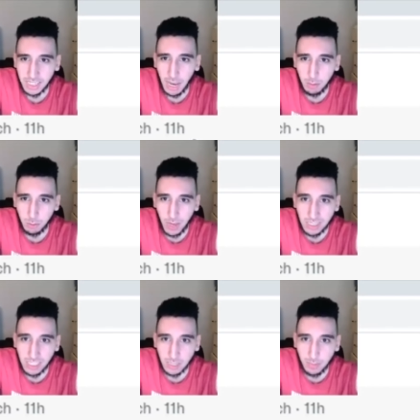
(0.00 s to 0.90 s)
times
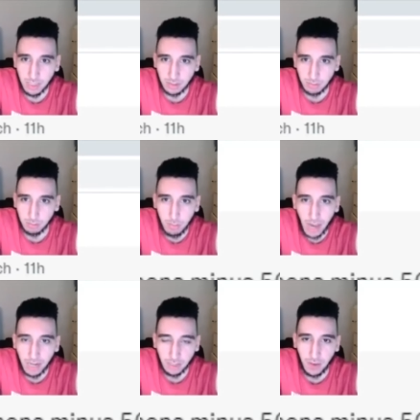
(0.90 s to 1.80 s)
Ben Simmons
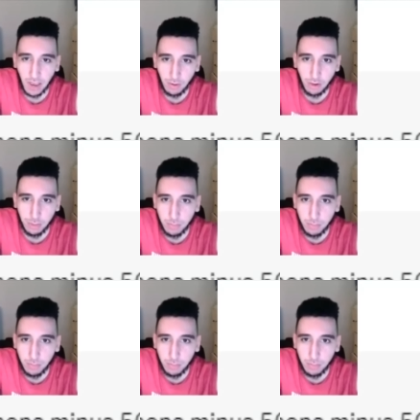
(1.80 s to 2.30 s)
minus 500